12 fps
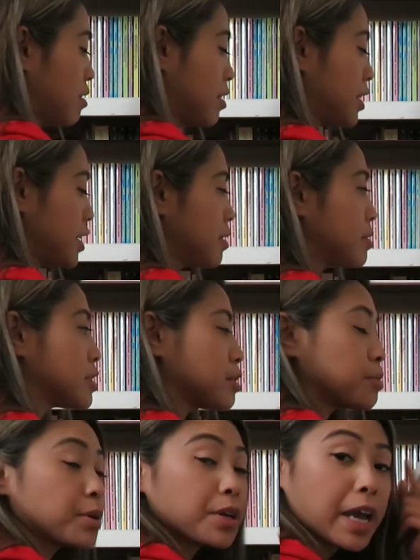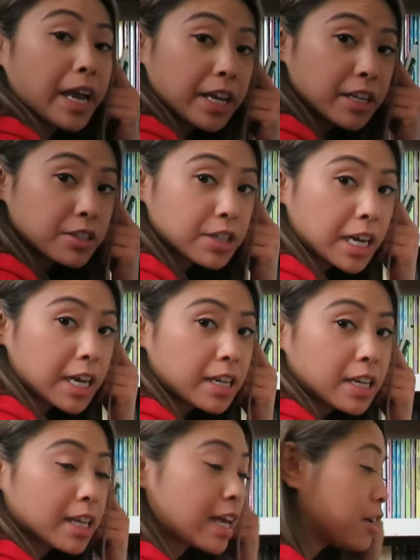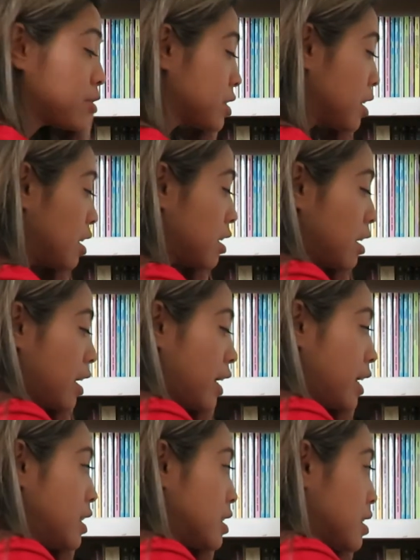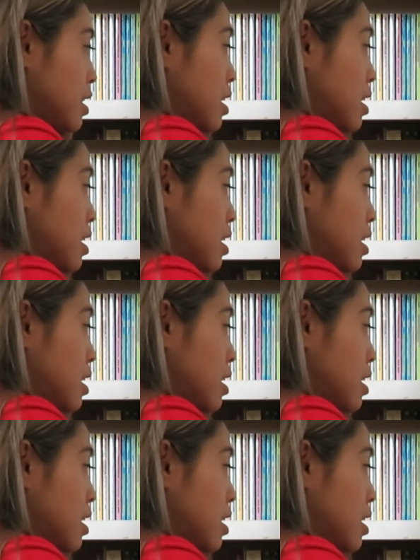All right, so put 8 in your head and count on 8,